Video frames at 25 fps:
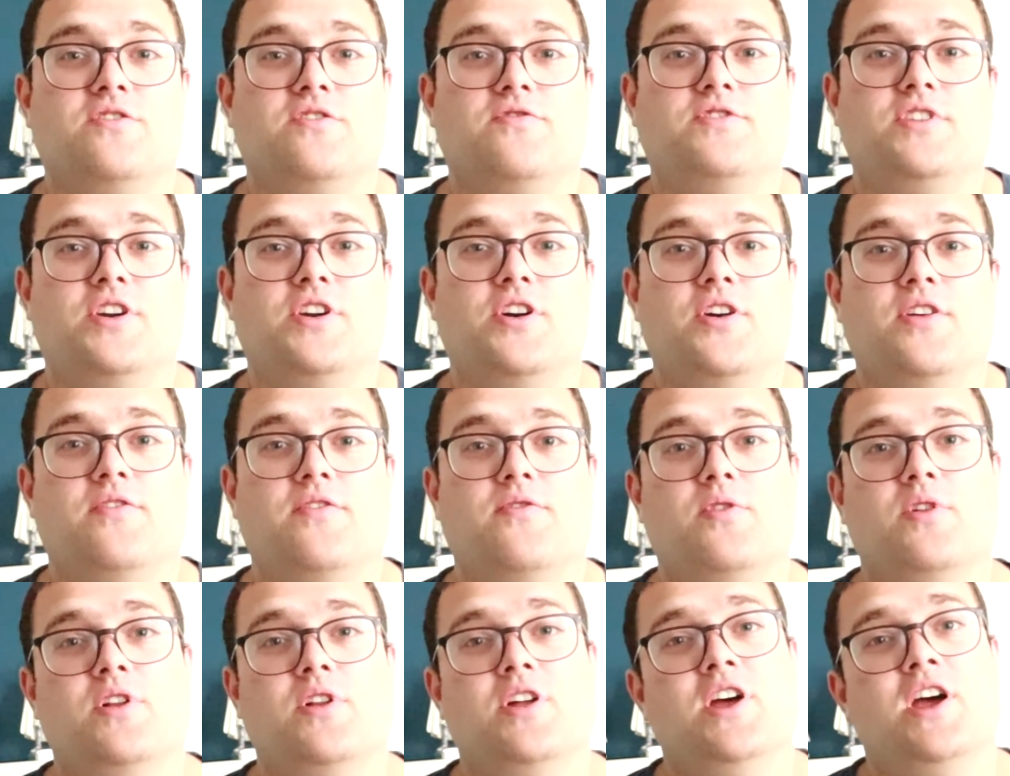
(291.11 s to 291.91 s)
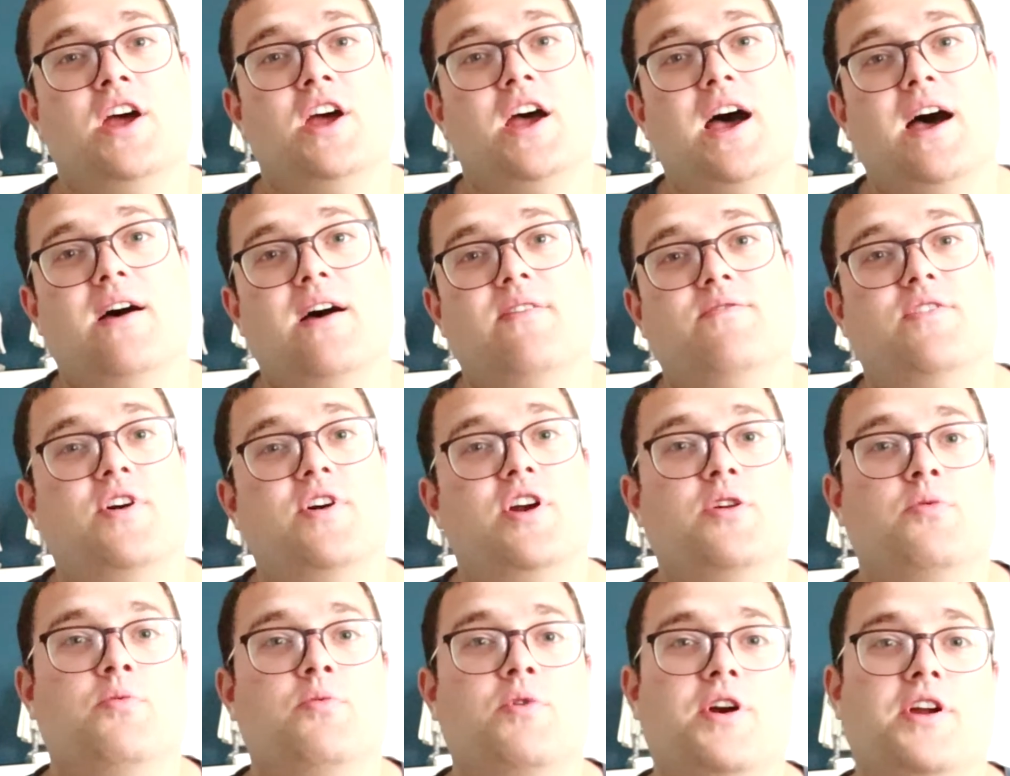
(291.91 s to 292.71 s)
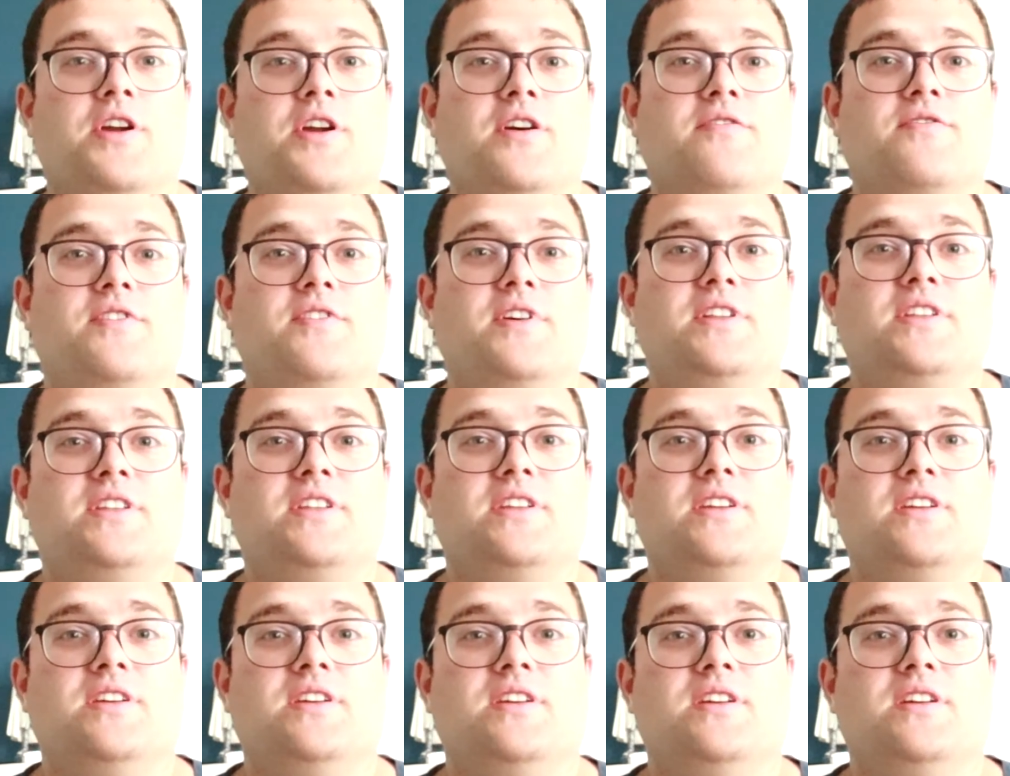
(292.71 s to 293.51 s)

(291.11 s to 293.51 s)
of Daredevil. I'm very wary of it.